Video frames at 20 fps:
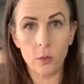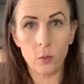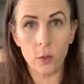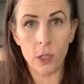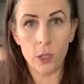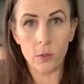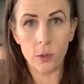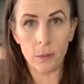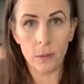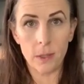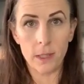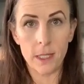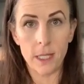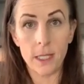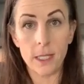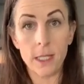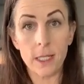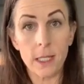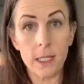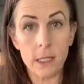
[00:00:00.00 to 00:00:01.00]
which
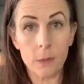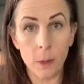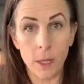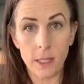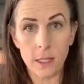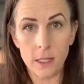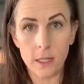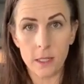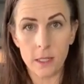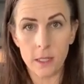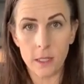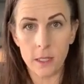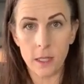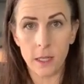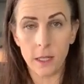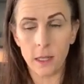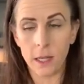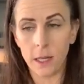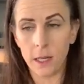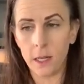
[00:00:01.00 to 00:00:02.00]
represents the spices
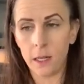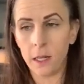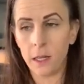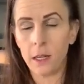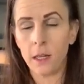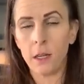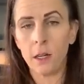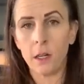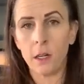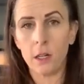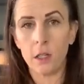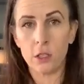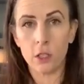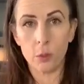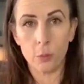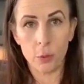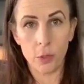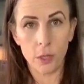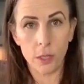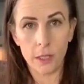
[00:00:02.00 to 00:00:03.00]
that they
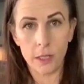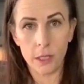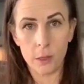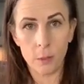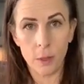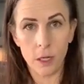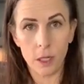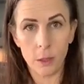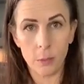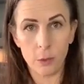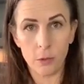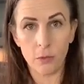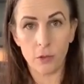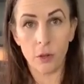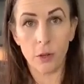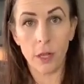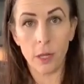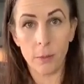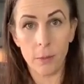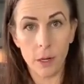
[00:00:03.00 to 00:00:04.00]
also put on his body
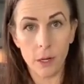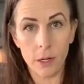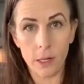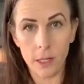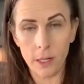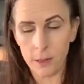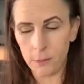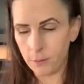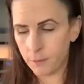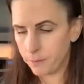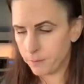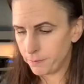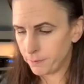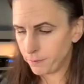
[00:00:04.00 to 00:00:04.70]
before they buried him.